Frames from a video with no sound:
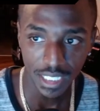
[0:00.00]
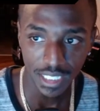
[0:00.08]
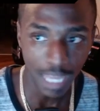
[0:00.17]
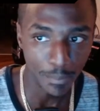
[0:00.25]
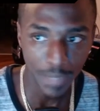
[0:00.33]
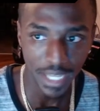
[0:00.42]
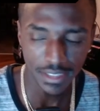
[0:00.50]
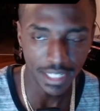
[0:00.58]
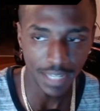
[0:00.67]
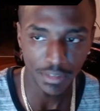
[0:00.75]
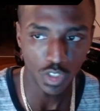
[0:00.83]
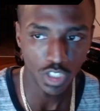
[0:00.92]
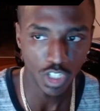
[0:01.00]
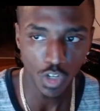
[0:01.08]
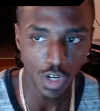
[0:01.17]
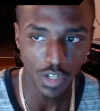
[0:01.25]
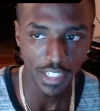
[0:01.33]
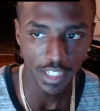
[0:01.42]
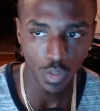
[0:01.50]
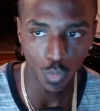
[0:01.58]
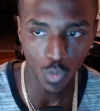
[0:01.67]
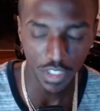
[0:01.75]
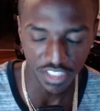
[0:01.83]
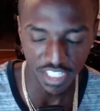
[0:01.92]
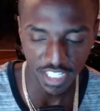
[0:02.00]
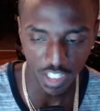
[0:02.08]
that man's not going to go out and get a one-seat